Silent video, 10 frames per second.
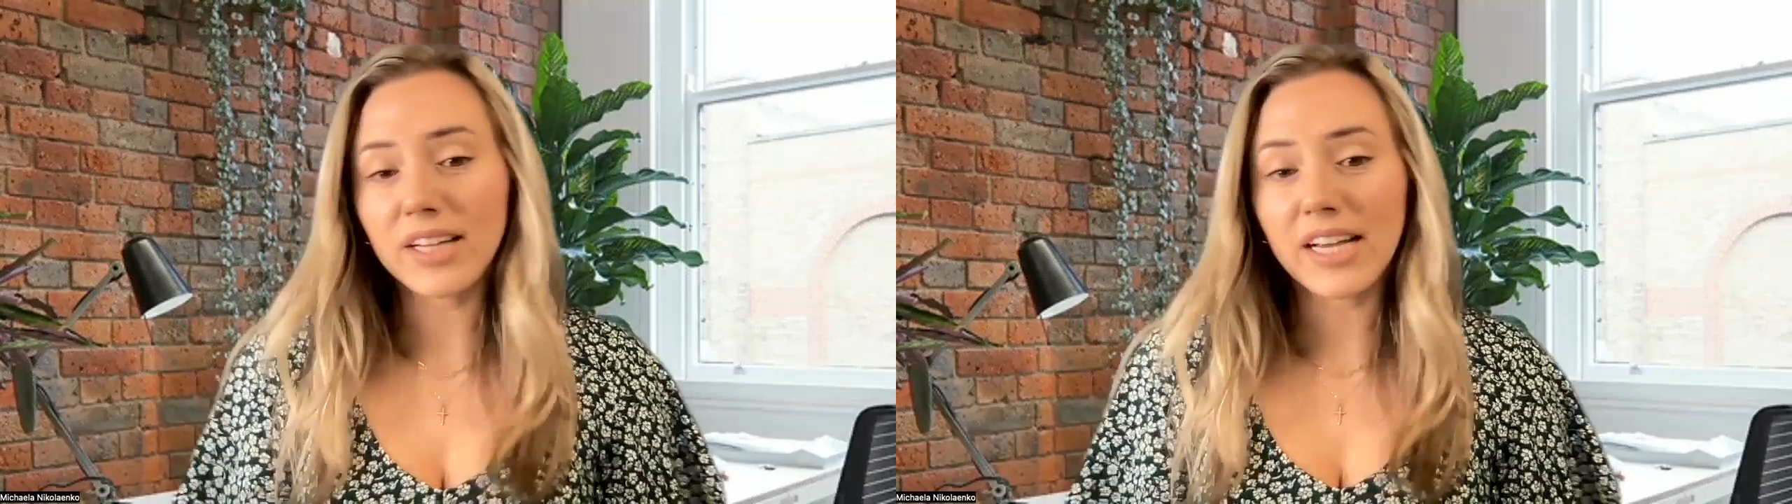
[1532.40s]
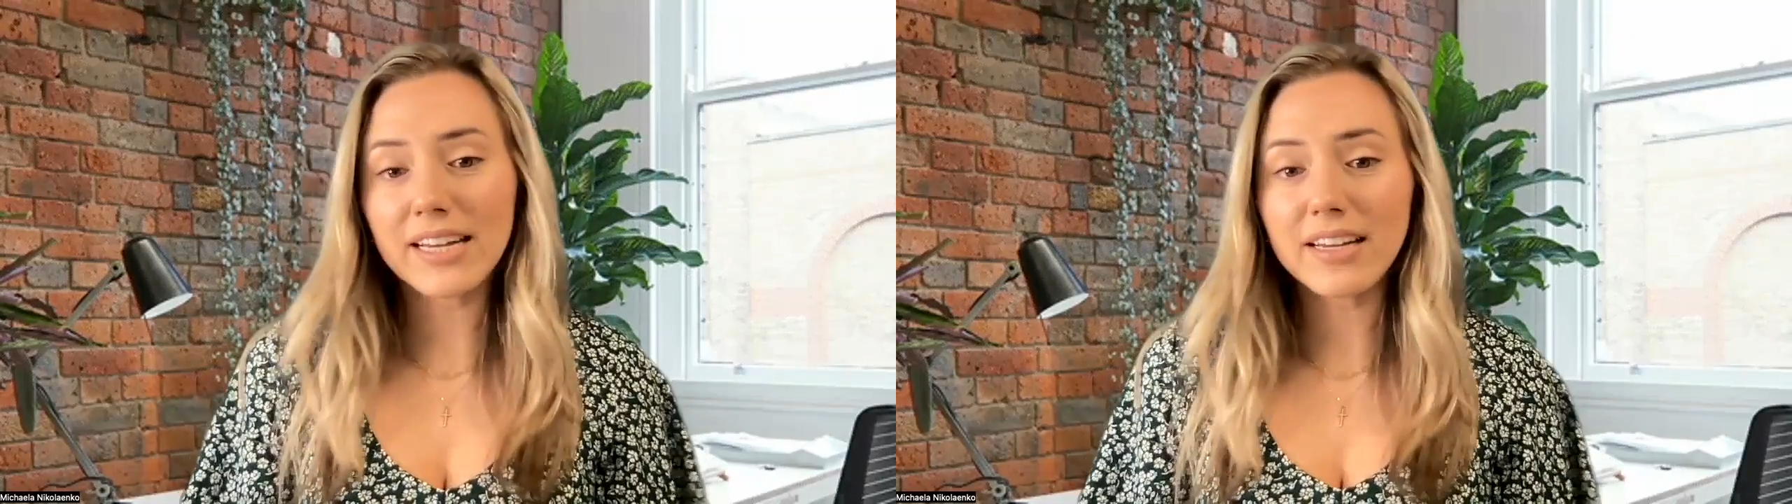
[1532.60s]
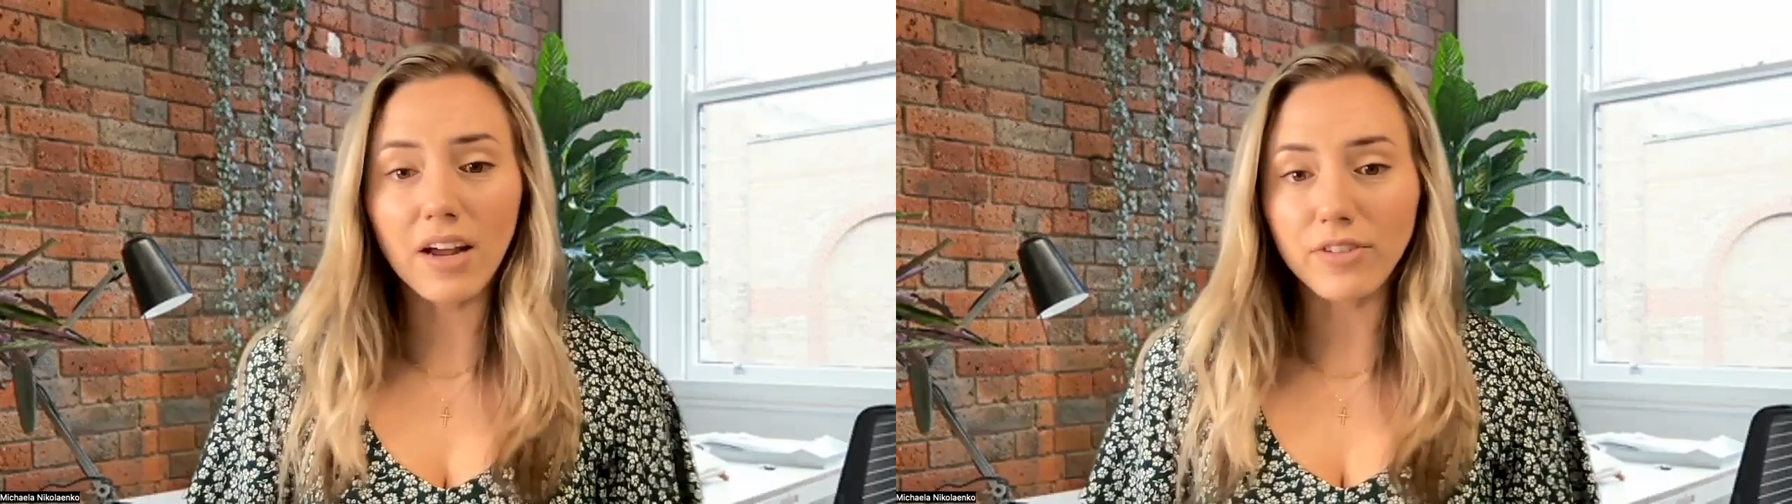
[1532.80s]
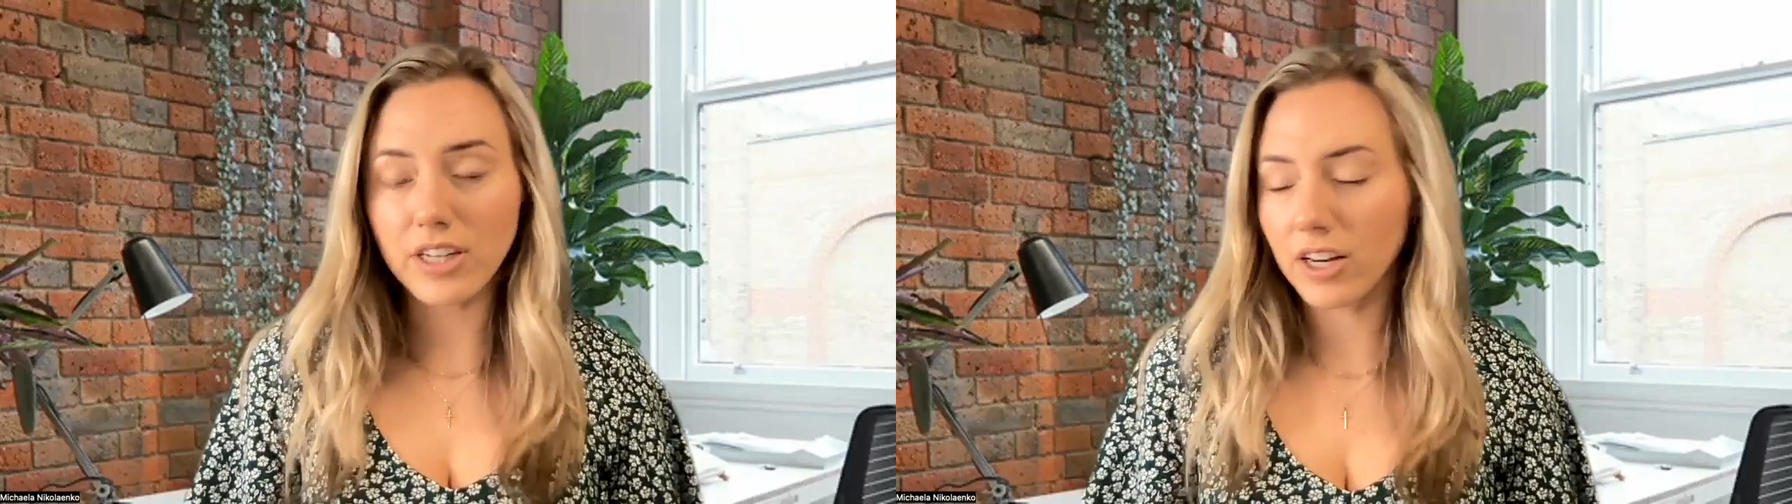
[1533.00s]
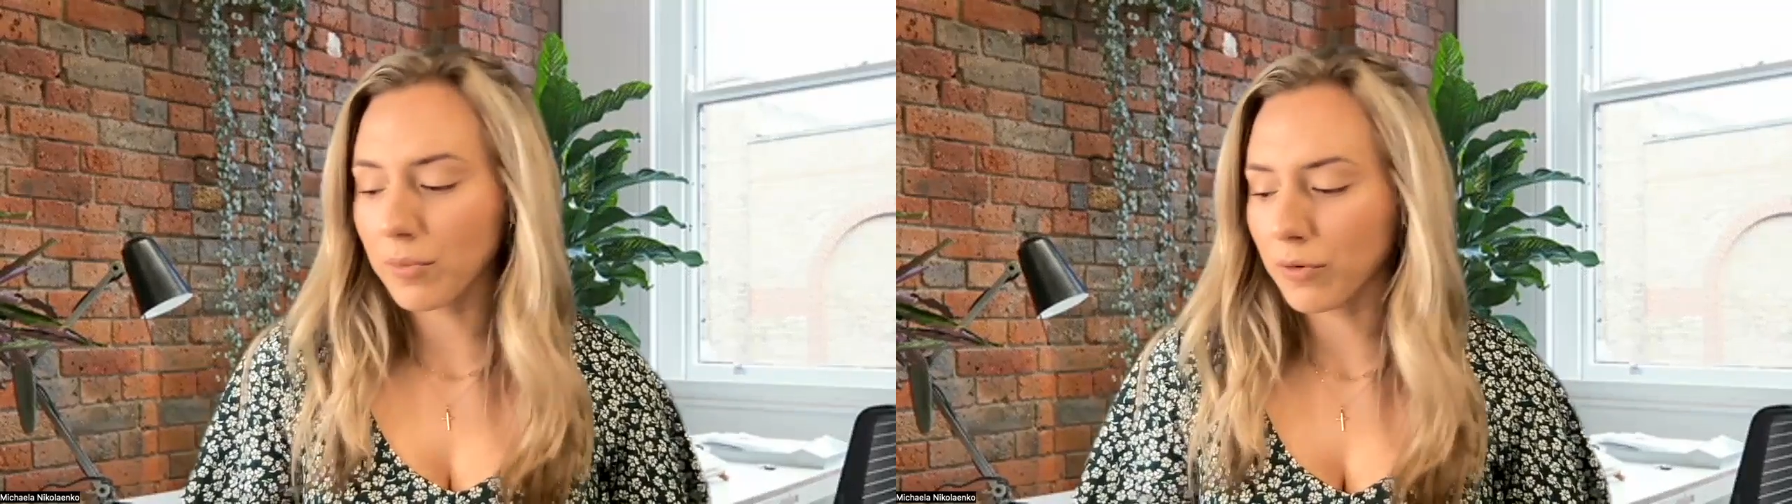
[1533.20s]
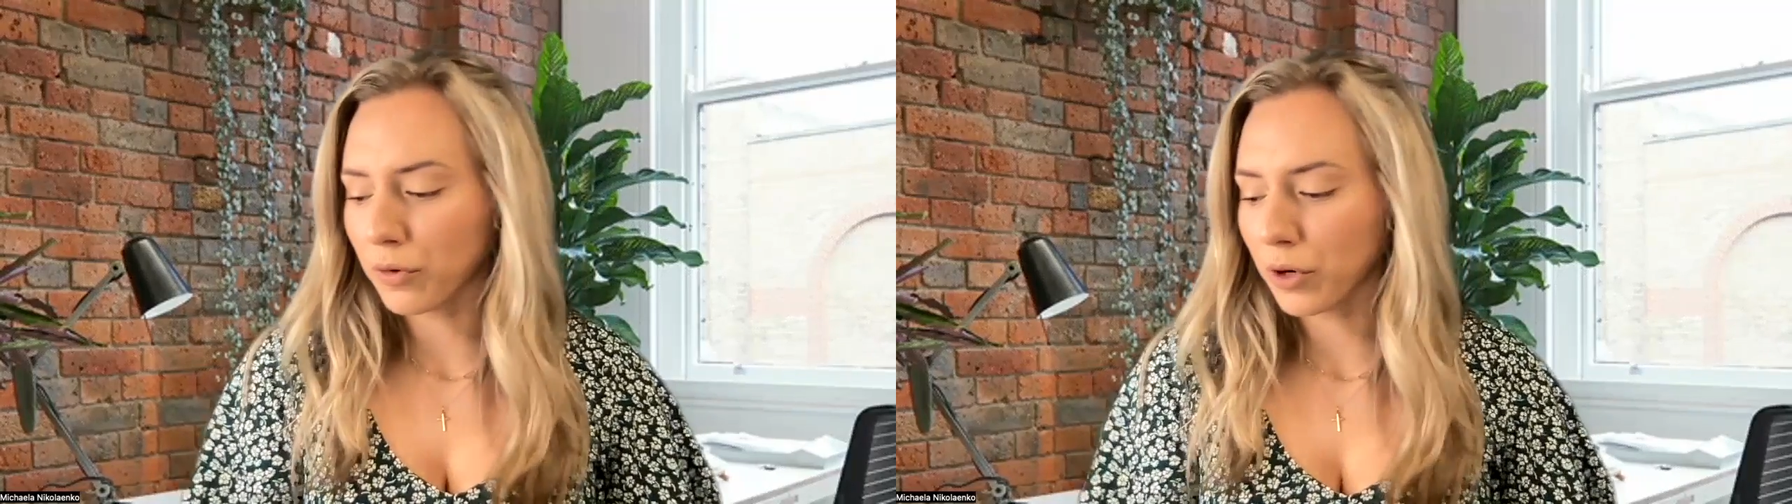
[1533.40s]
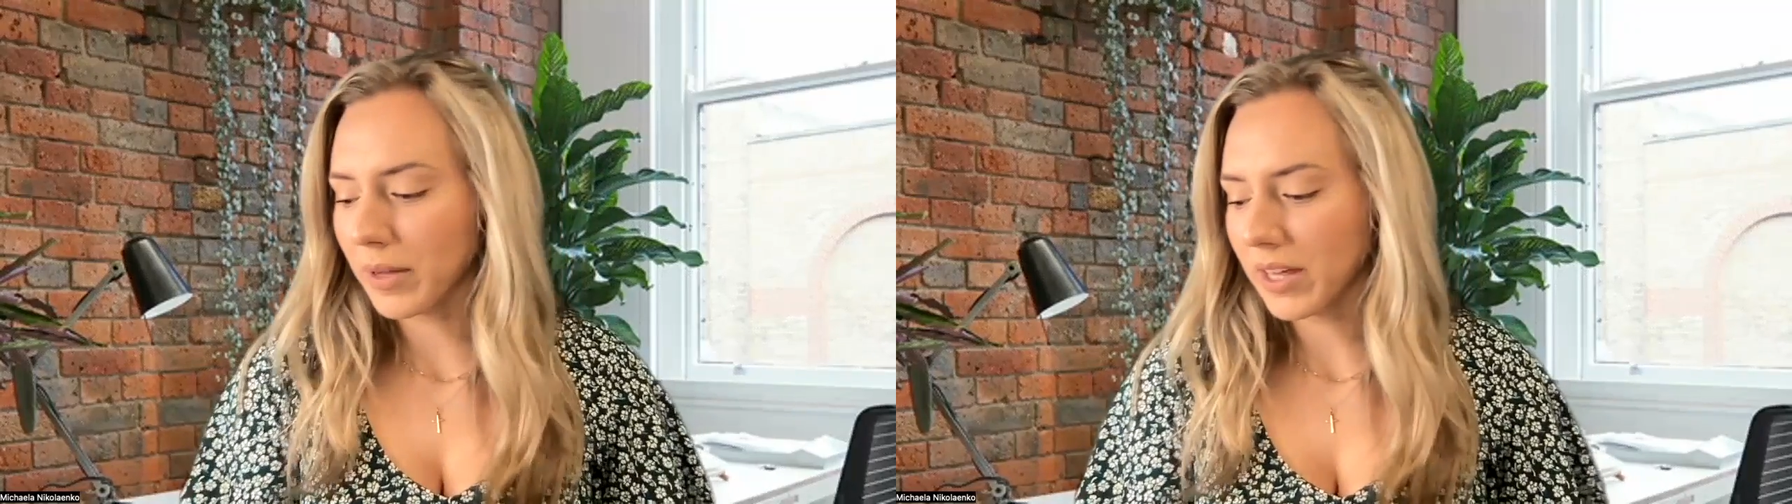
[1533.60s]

he had never done it before,